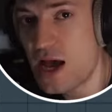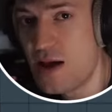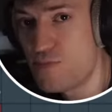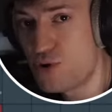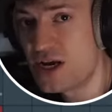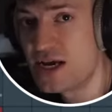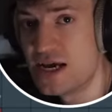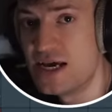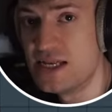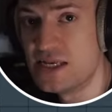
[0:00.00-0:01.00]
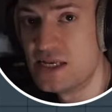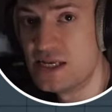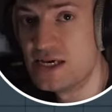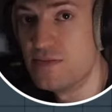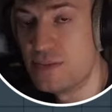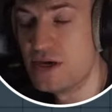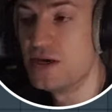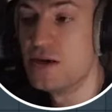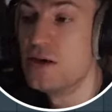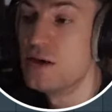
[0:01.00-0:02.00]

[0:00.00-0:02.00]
And bringing it into DnB